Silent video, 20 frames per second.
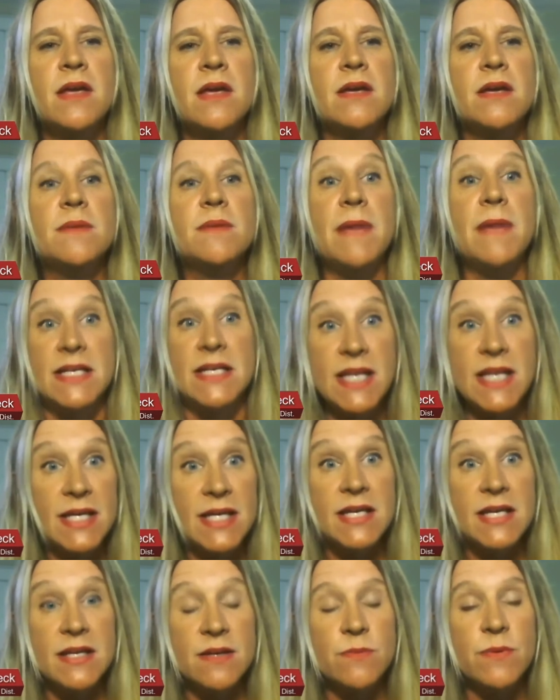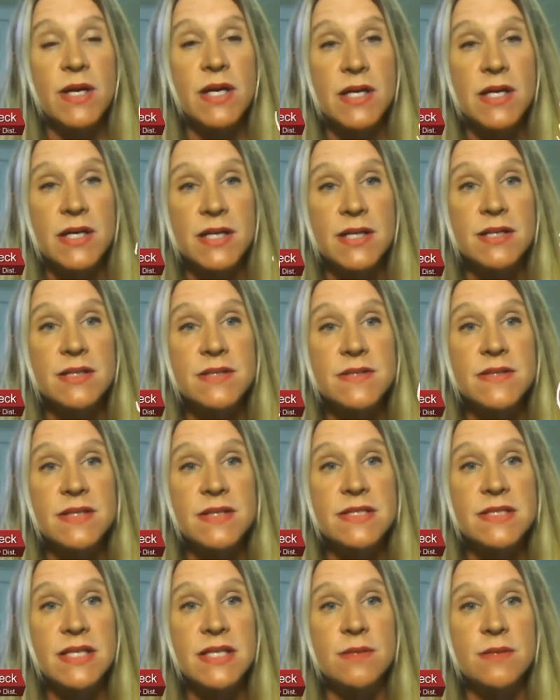maintaining it where it is
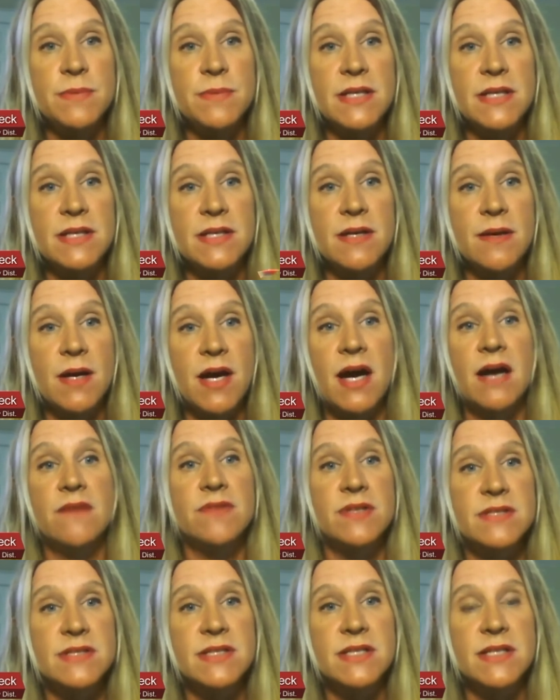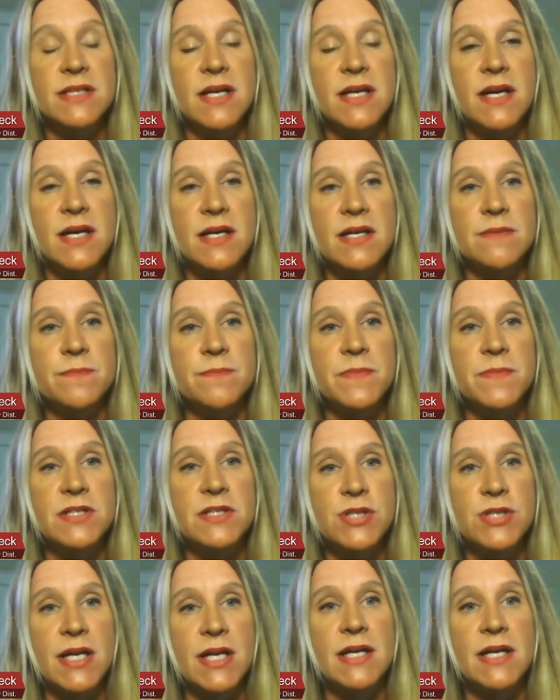is going to be obviously um, a
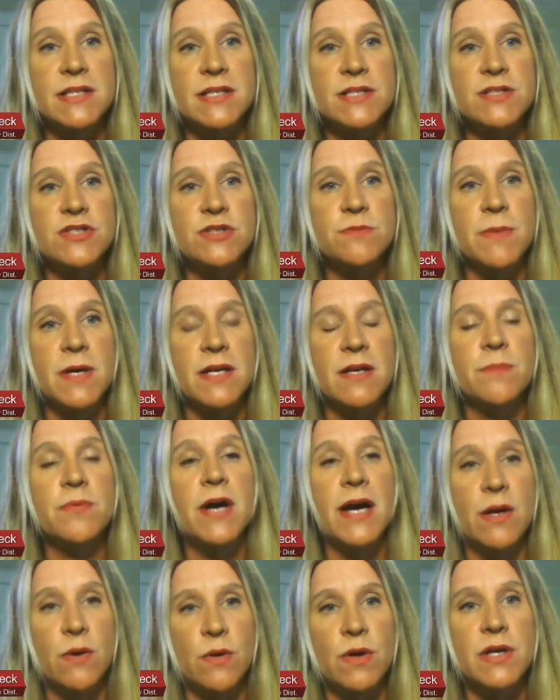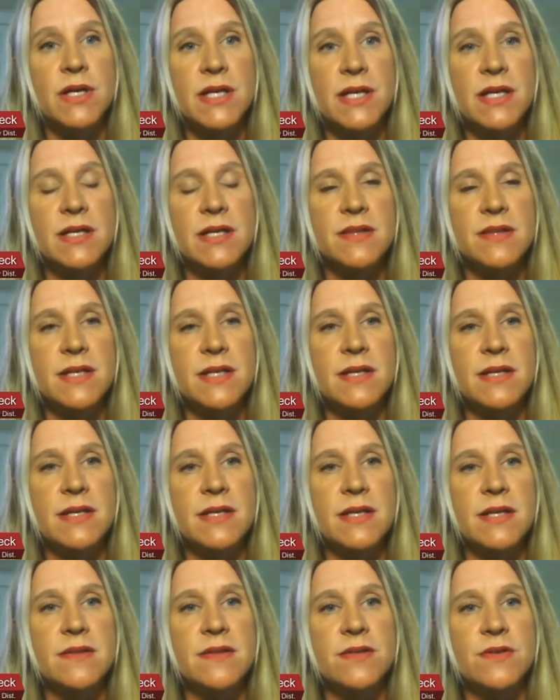challenge but a priority in
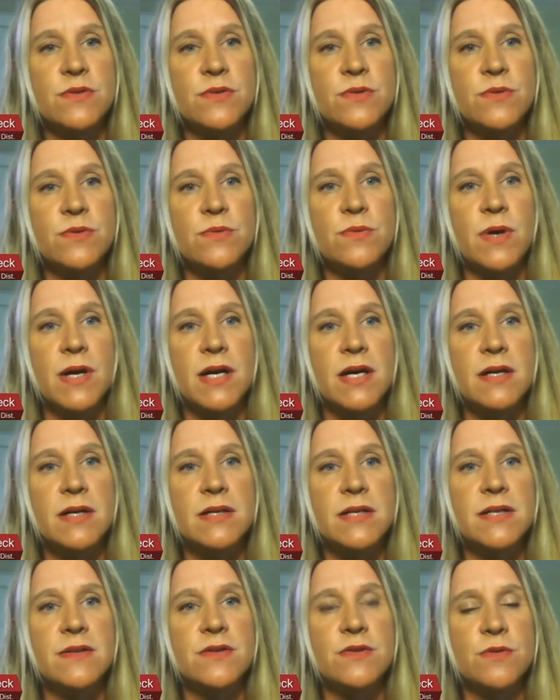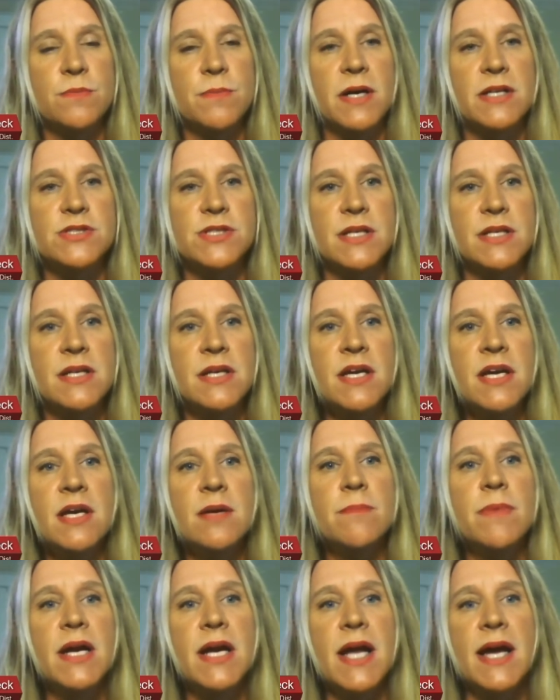the in the new uh, in the new budget
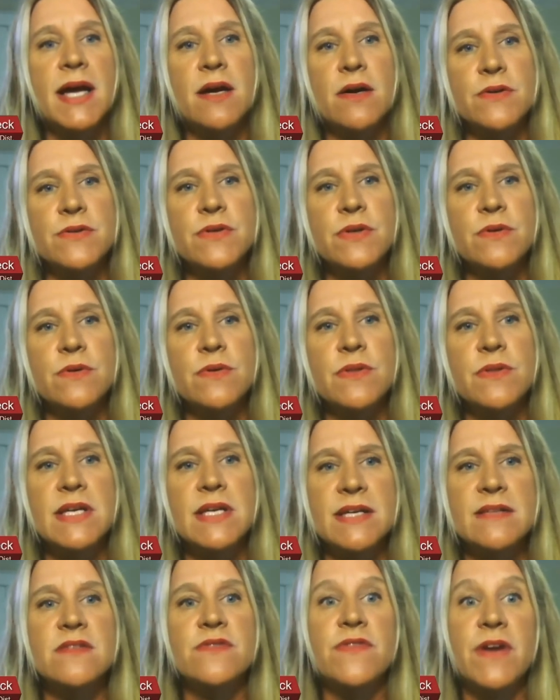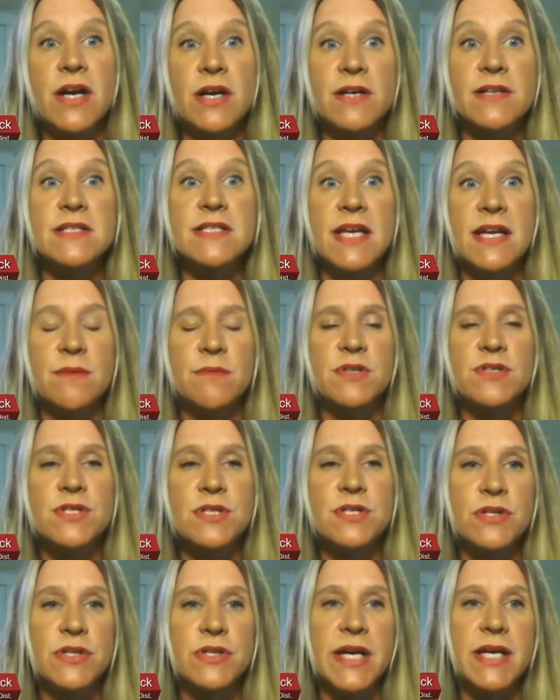but i also think it's fair to say we
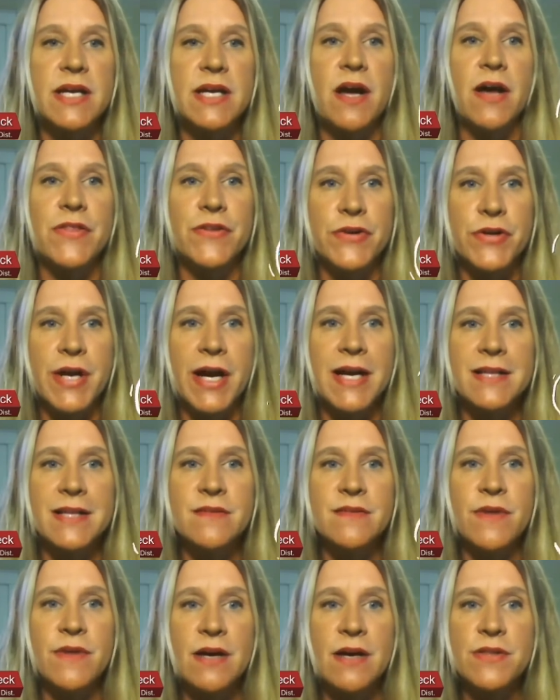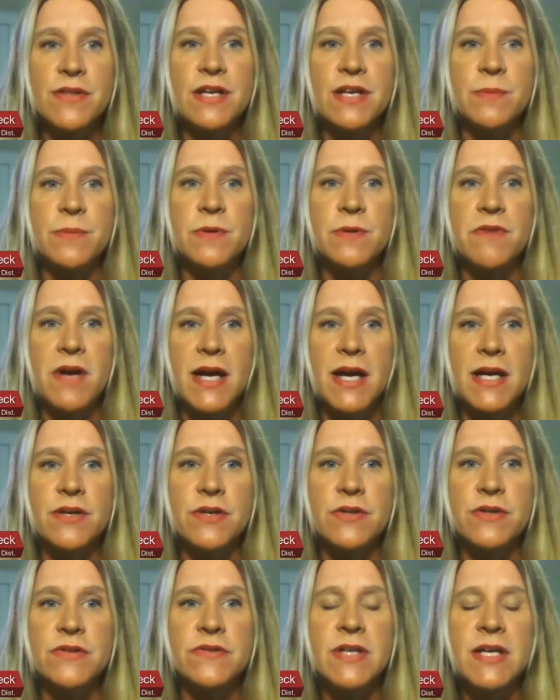should look at other kinds of healthcare
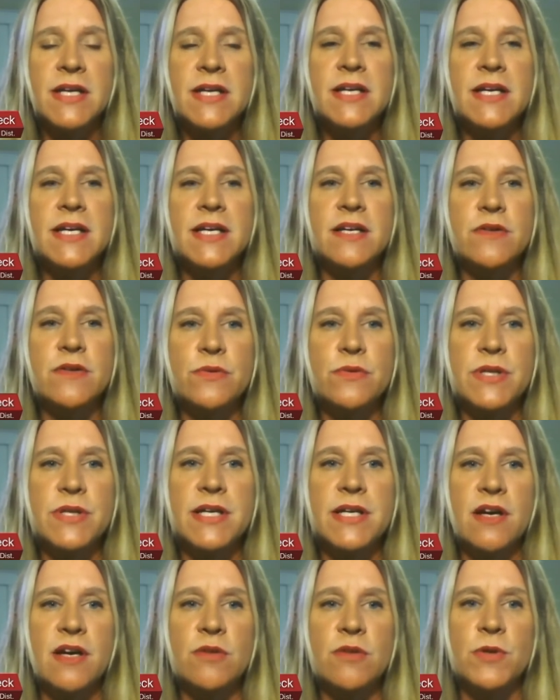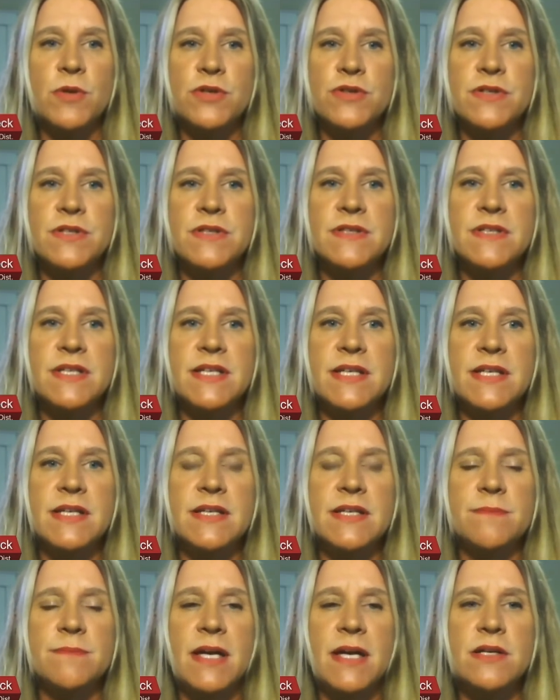providers including our
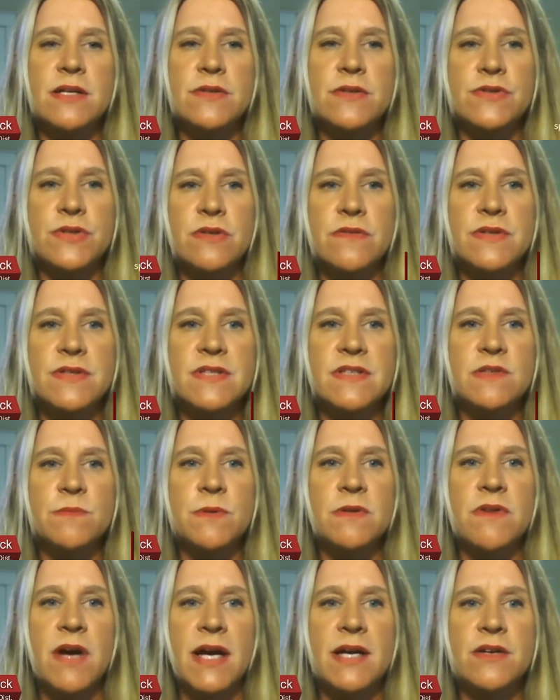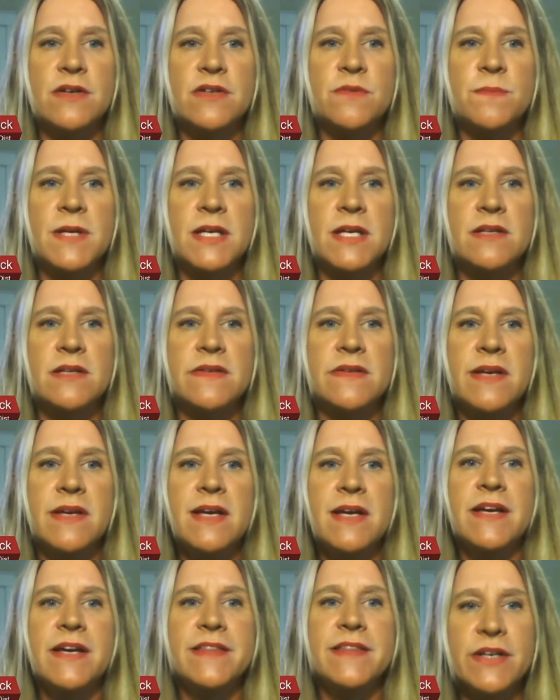emergency medical services providers because
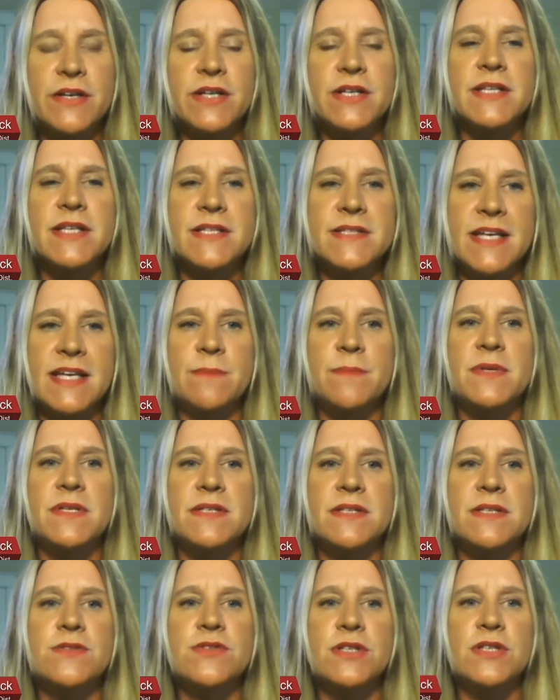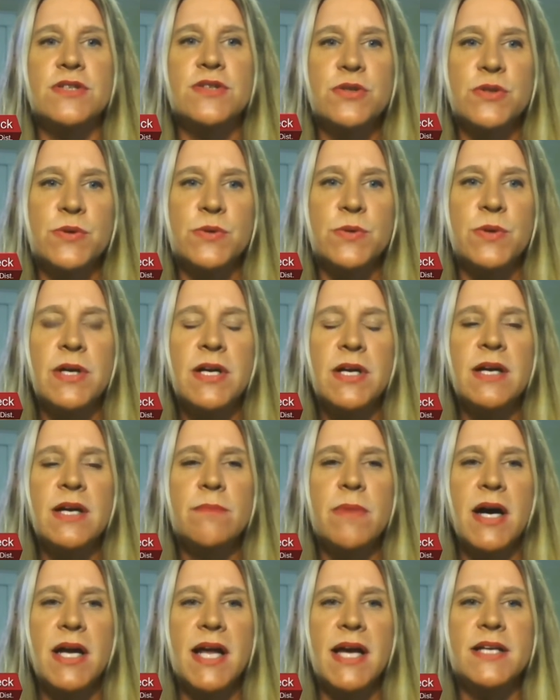they're in the same position too
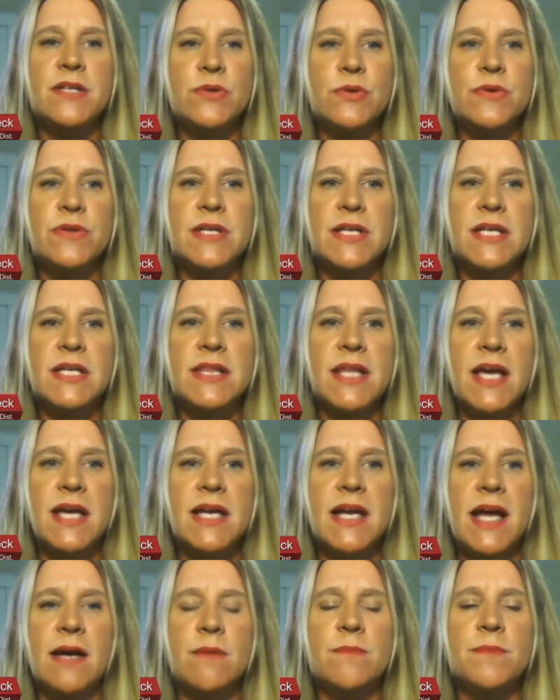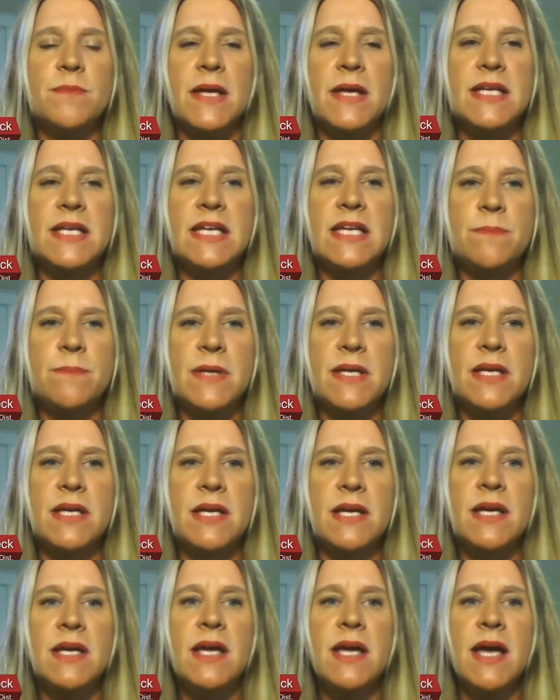but i do think that that
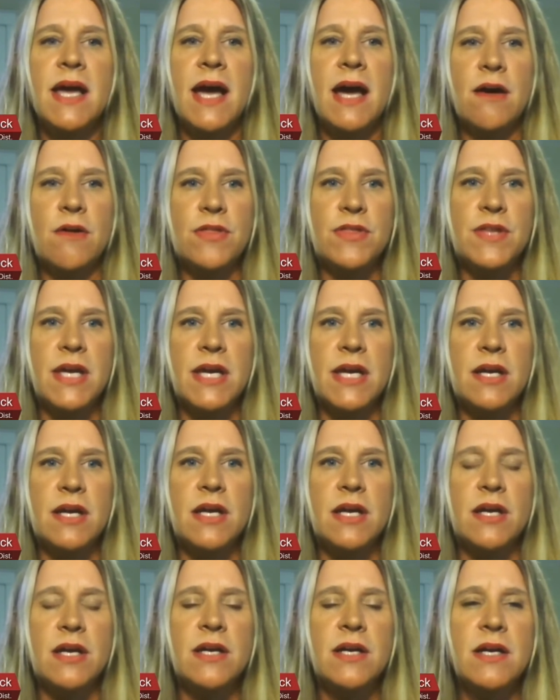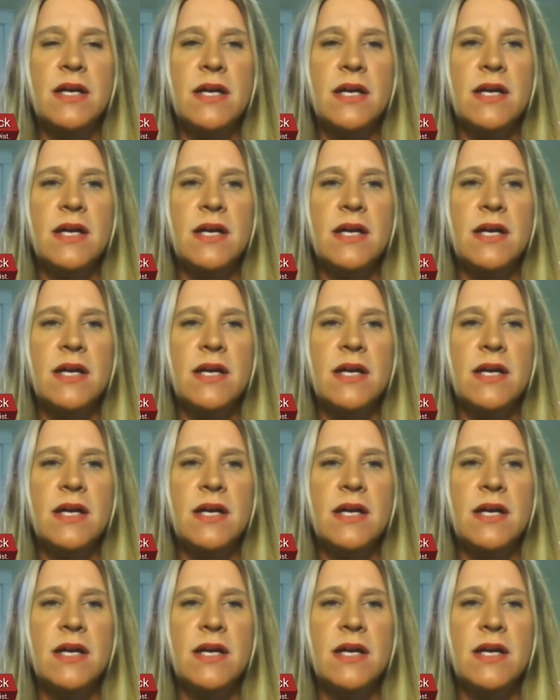keeping healthcare